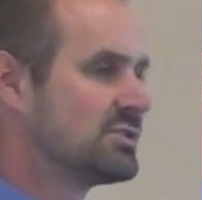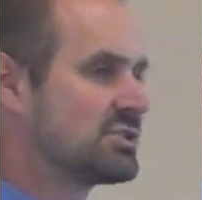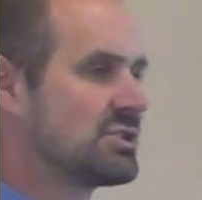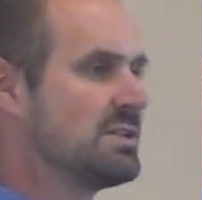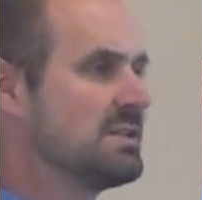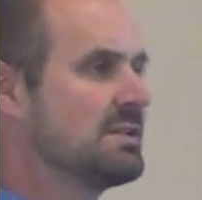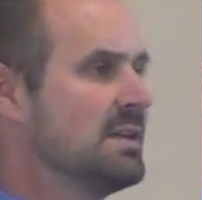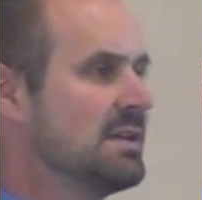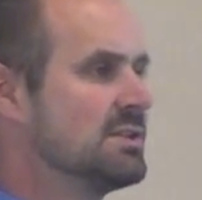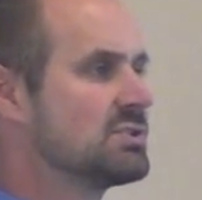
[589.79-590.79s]
She
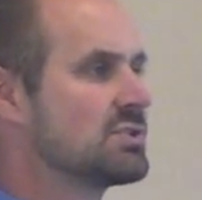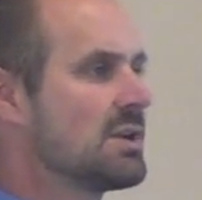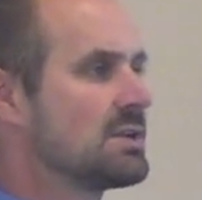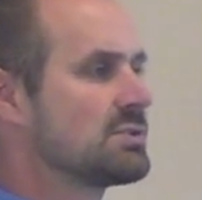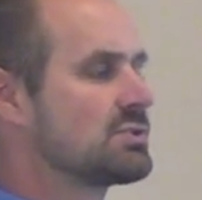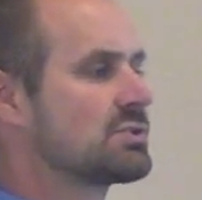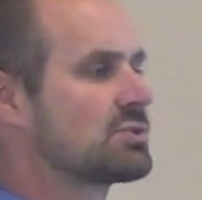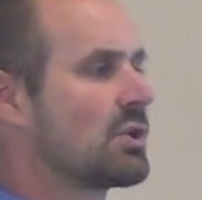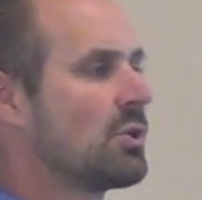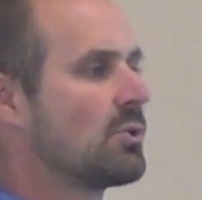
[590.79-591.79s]
is
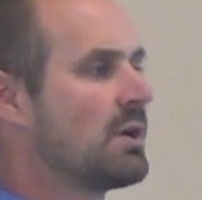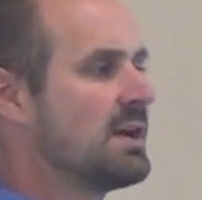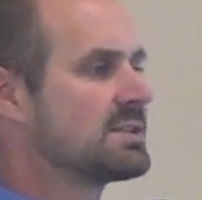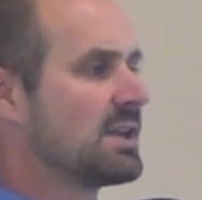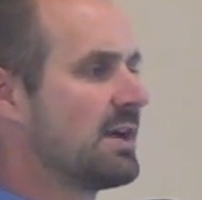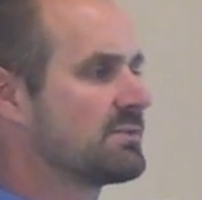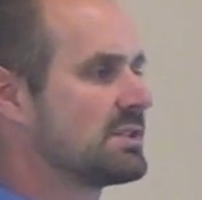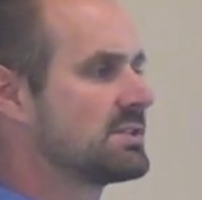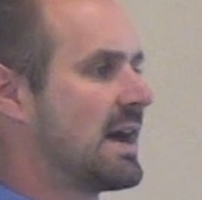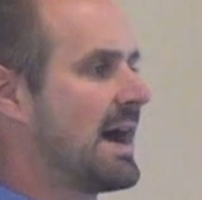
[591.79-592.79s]
so tough
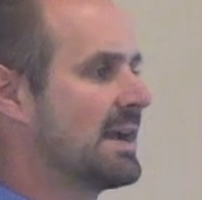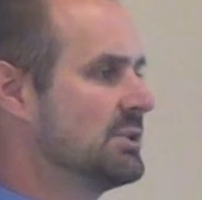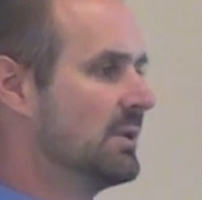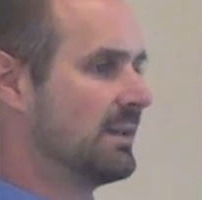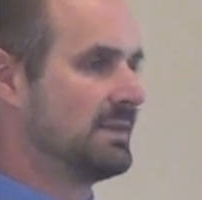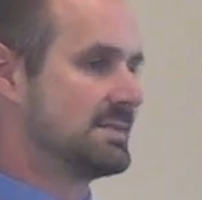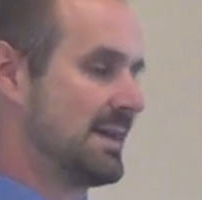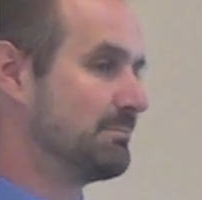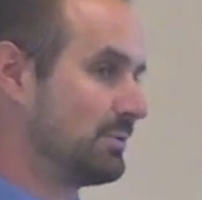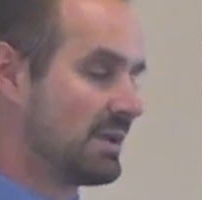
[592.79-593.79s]
to talk to, at least
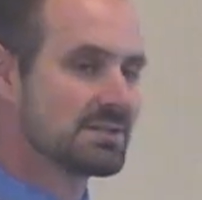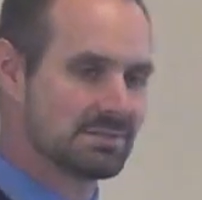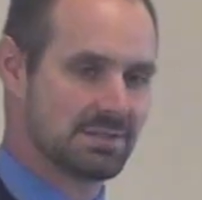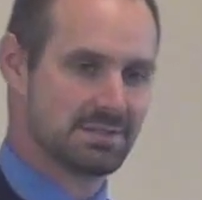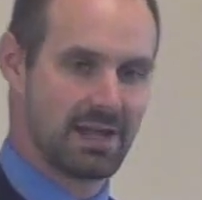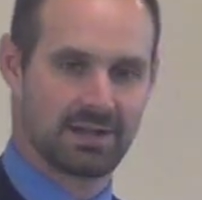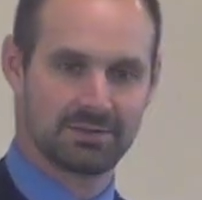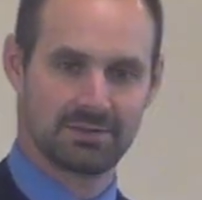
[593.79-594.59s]
I'm pleasant to talk.